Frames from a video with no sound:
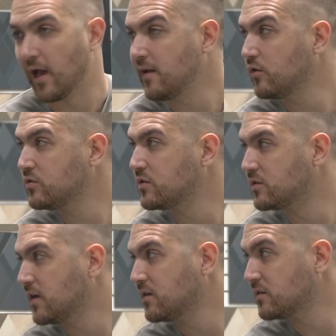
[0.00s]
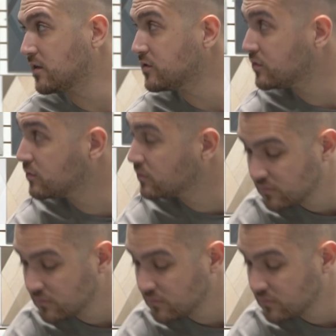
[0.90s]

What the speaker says: And those are Italian tiles too.